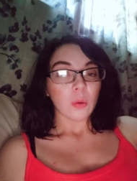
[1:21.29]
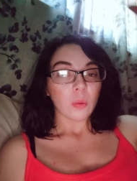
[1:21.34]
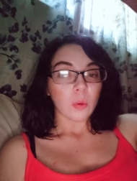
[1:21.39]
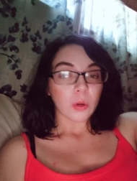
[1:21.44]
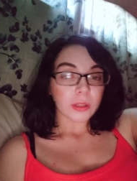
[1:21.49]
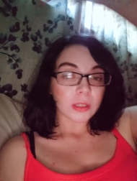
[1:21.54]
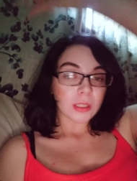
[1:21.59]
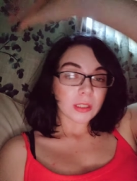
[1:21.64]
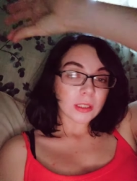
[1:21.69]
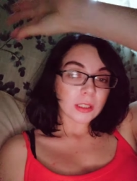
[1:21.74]

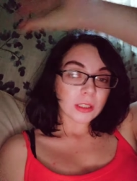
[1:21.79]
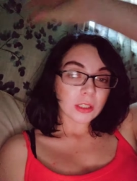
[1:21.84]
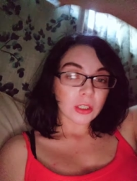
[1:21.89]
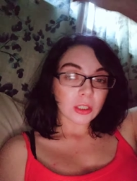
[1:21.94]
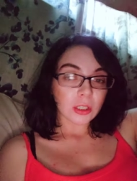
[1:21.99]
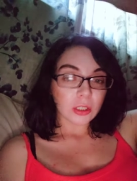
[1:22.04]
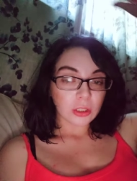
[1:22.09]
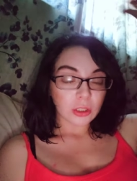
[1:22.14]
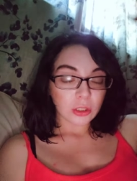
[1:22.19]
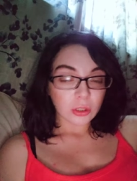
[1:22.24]
What this is
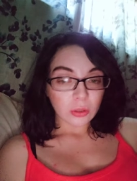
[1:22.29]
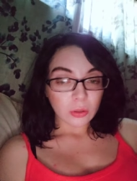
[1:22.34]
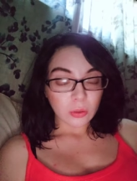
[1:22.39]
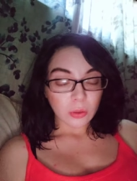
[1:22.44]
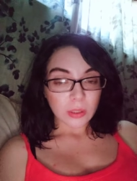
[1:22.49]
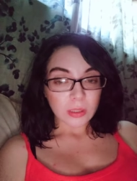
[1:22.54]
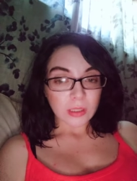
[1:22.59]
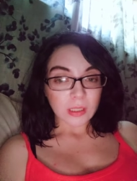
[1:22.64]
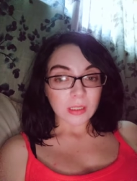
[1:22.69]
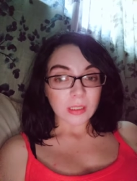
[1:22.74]
going to do
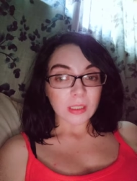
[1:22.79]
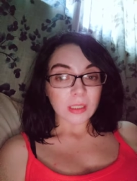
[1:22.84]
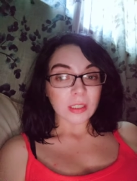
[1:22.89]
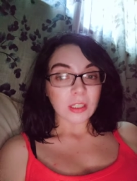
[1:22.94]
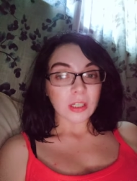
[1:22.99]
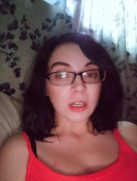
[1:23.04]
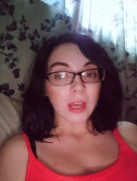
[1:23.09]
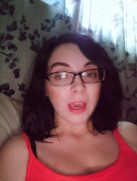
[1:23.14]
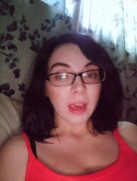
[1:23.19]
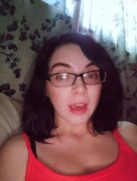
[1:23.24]
is this is
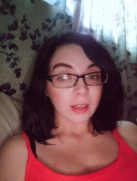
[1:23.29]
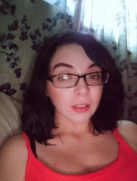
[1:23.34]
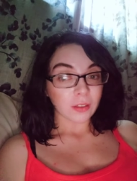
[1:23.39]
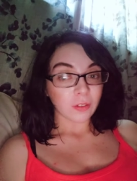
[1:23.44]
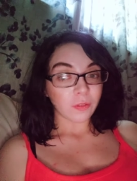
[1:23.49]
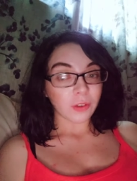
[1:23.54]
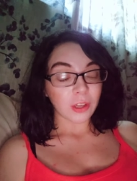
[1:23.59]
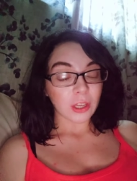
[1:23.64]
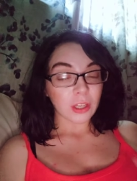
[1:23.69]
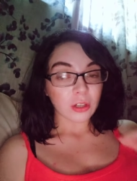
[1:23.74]
going to
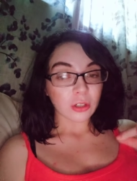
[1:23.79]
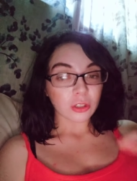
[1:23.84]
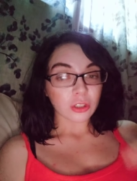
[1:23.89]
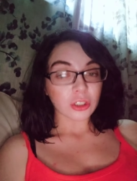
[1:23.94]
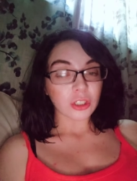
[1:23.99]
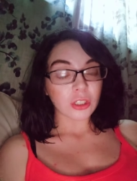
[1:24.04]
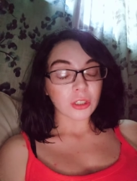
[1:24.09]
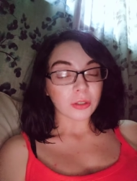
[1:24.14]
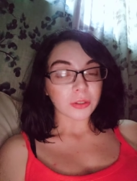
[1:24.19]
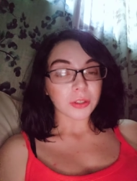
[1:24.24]
activate your
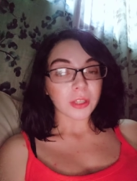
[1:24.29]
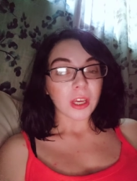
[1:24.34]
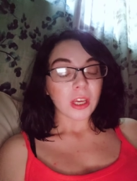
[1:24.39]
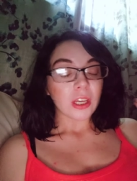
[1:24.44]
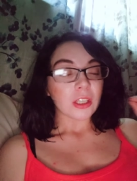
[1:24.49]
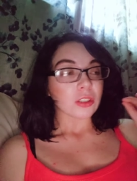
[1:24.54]
shield